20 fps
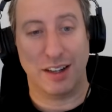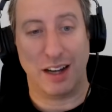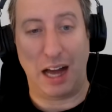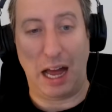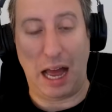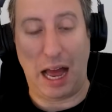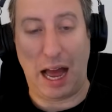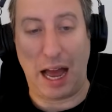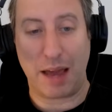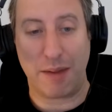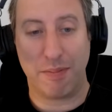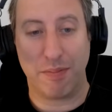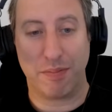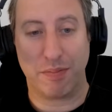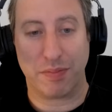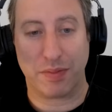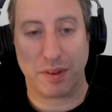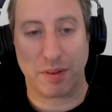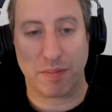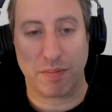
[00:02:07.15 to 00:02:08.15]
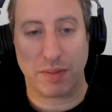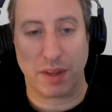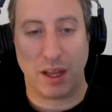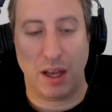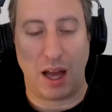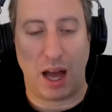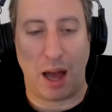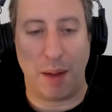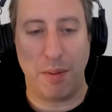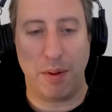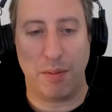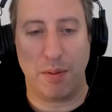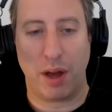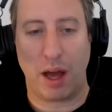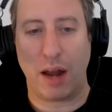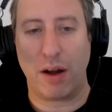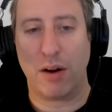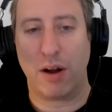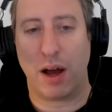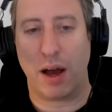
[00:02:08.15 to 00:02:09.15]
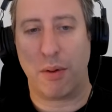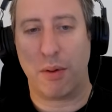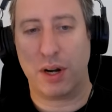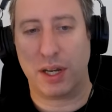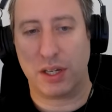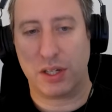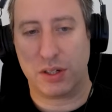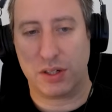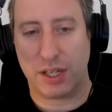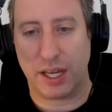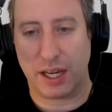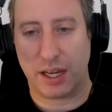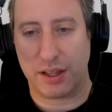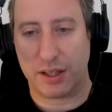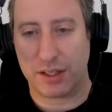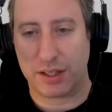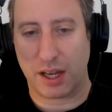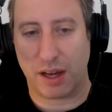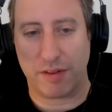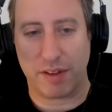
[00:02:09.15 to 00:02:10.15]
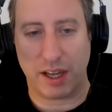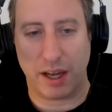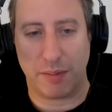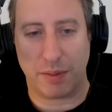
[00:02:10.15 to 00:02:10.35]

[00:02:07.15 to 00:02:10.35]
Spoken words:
I don't know. I want to get your take on this, Avi.